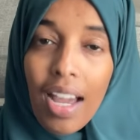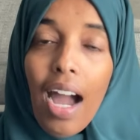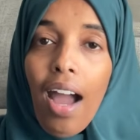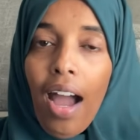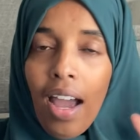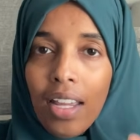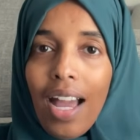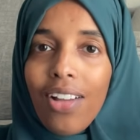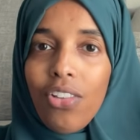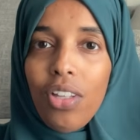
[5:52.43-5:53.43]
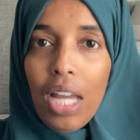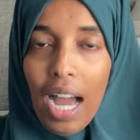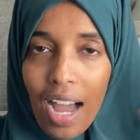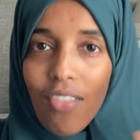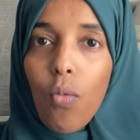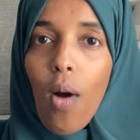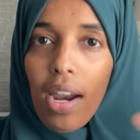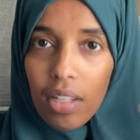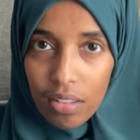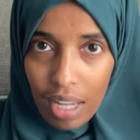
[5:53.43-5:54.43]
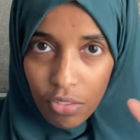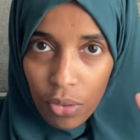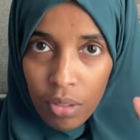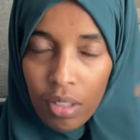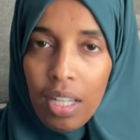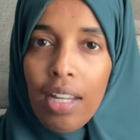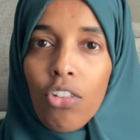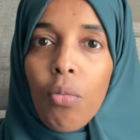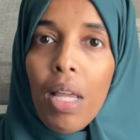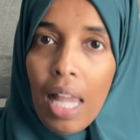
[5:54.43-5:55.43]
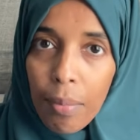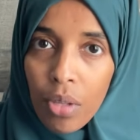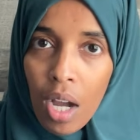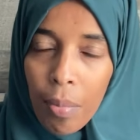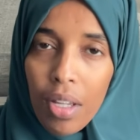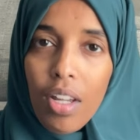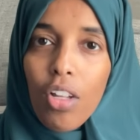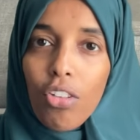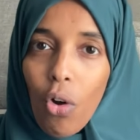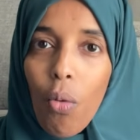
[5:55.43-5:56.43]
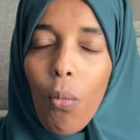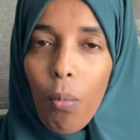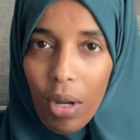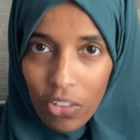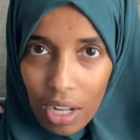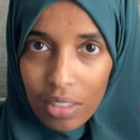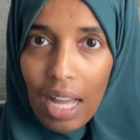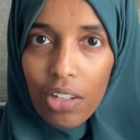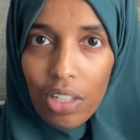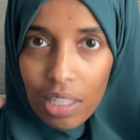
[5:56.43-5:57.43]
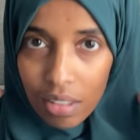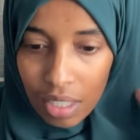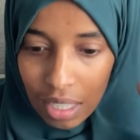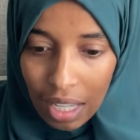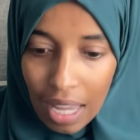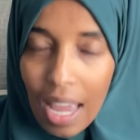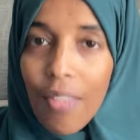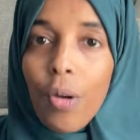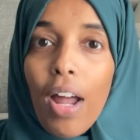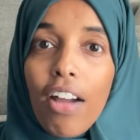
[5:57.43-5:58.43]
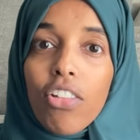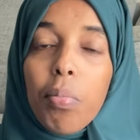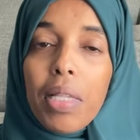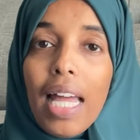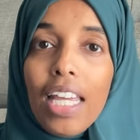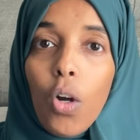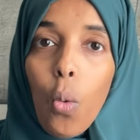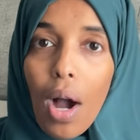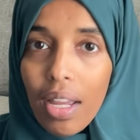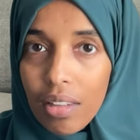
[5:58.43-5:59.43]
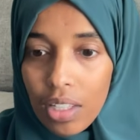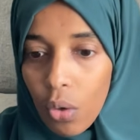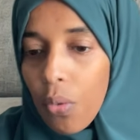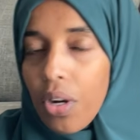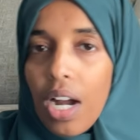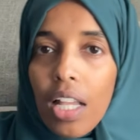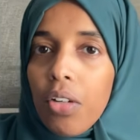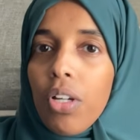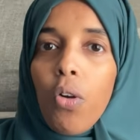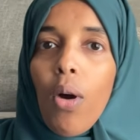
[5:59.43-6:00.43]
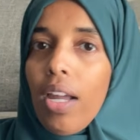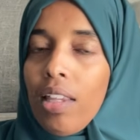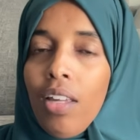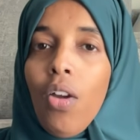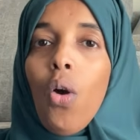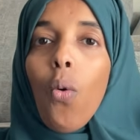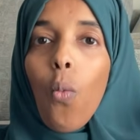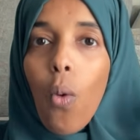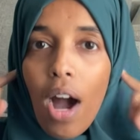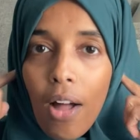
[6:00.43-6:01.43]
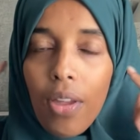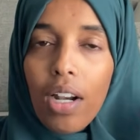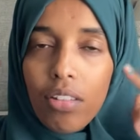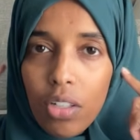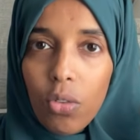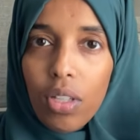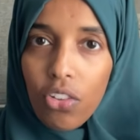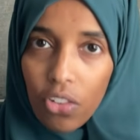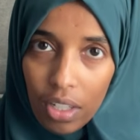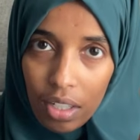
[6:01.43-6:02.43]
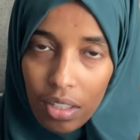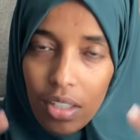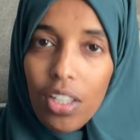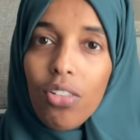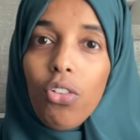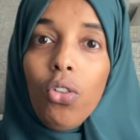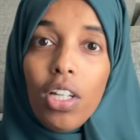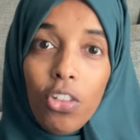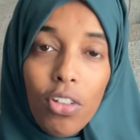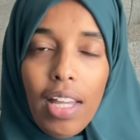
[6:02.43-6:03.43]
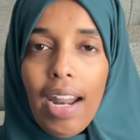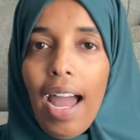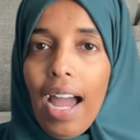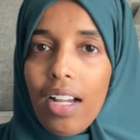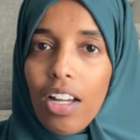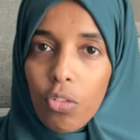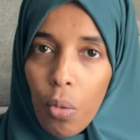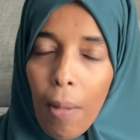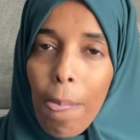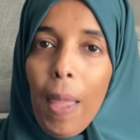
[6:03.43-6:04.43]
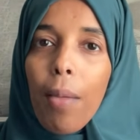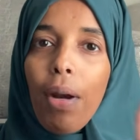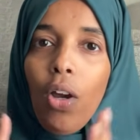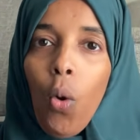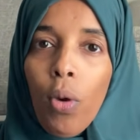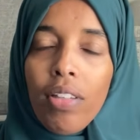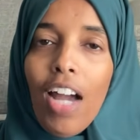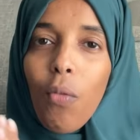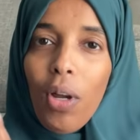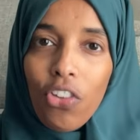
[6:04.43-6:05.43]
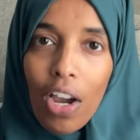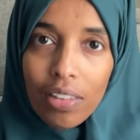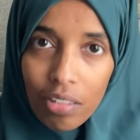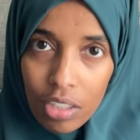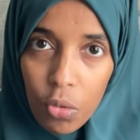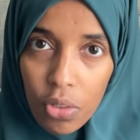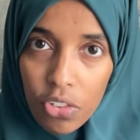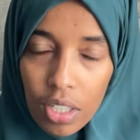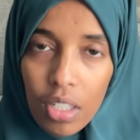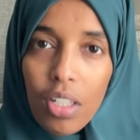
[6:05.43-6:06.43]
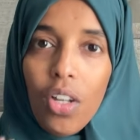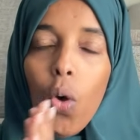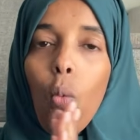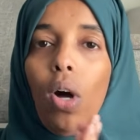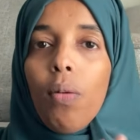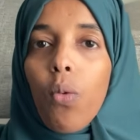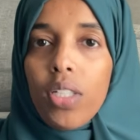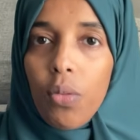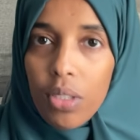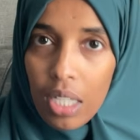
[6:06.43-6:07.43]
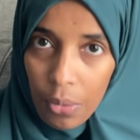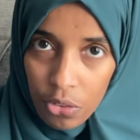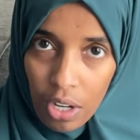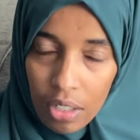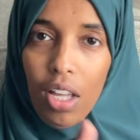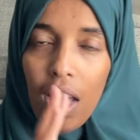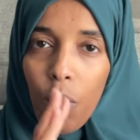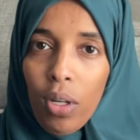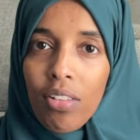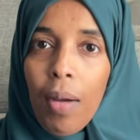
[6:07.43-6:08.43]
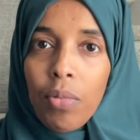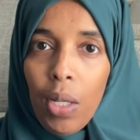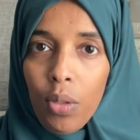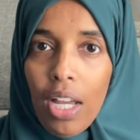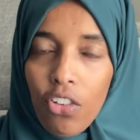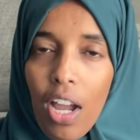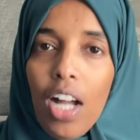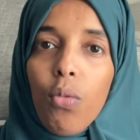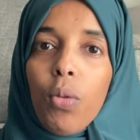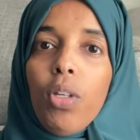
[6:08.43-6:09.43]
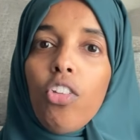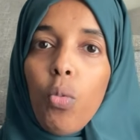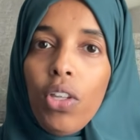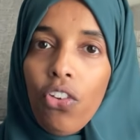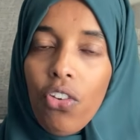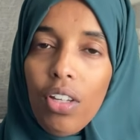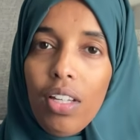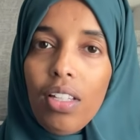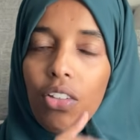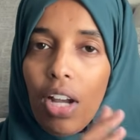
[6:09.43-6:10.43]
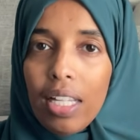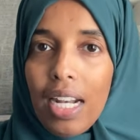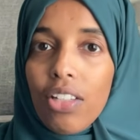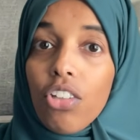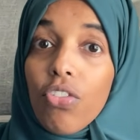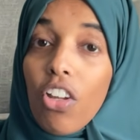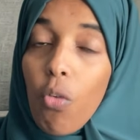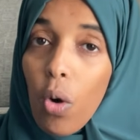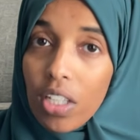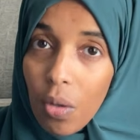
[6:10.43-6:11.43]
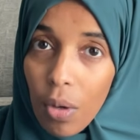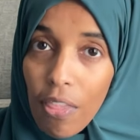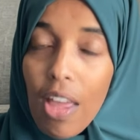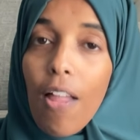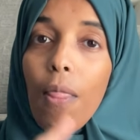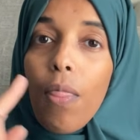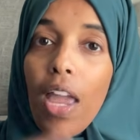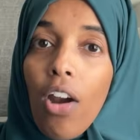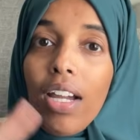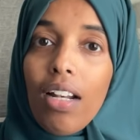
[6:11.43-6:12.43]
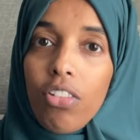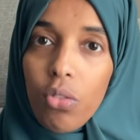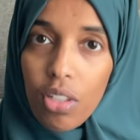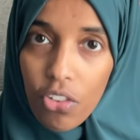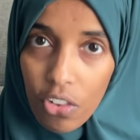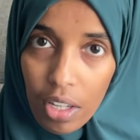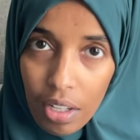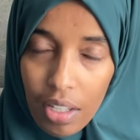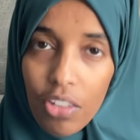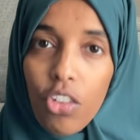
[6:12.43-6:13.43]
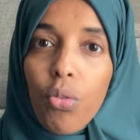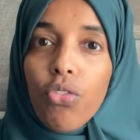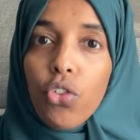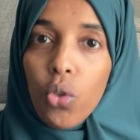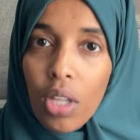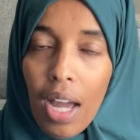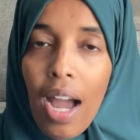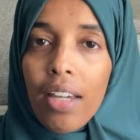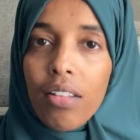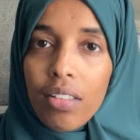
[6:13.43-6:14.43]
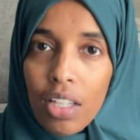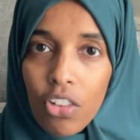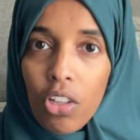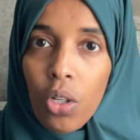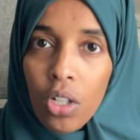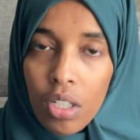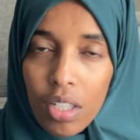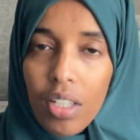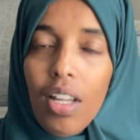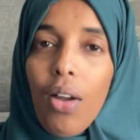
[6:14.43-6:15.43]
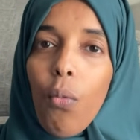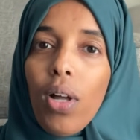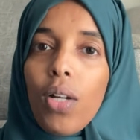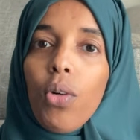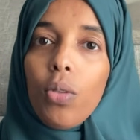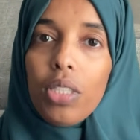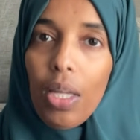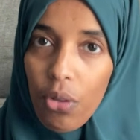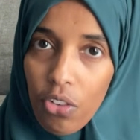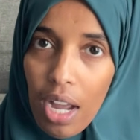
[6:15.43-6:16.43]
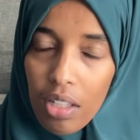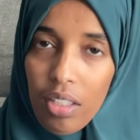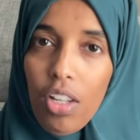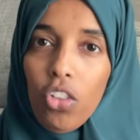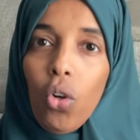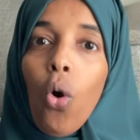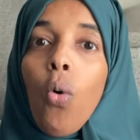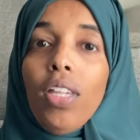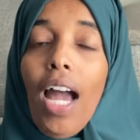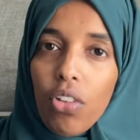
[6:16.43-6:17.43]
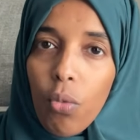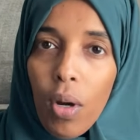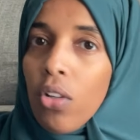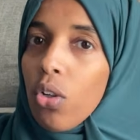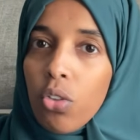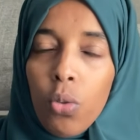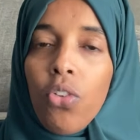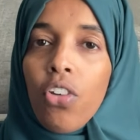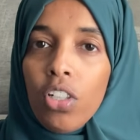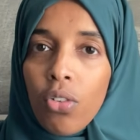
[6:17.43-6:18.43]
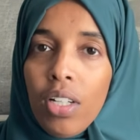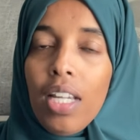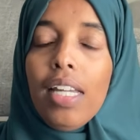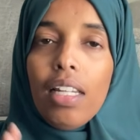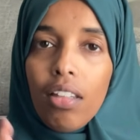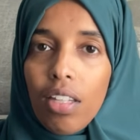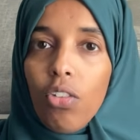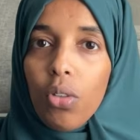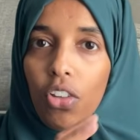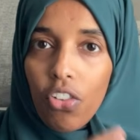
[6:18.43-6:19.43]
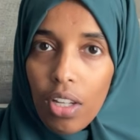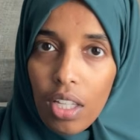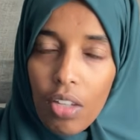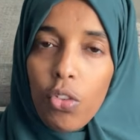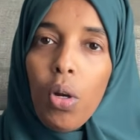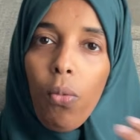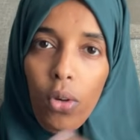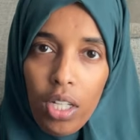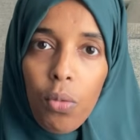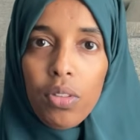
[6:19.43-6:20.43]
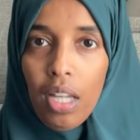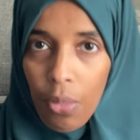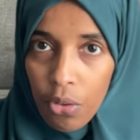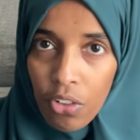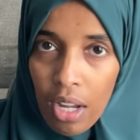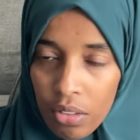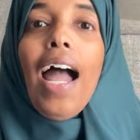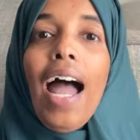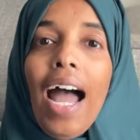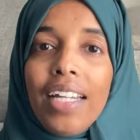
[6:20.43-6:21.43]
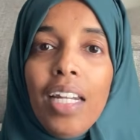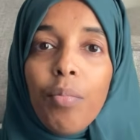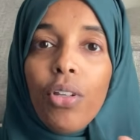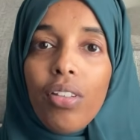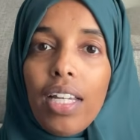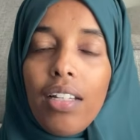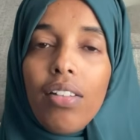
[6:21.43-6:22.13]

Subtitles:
I actually have wireless headphones connected to my laptop, so my child's actually listening and they're actually playing quietly or they're coloring quietly while they're listening to the sheikh. So you can use that hack as well. But I always have child listen to a sheikh while I'm working with the other child. And once I'm done with that child, when we switch, the child that I just finished working with, they are going to listen to the sheikh and just review the ayahs that they just learned while I work with the other child. So always have 1 or 2 children listening to the sheikh if you are working with the other child. Hack number 6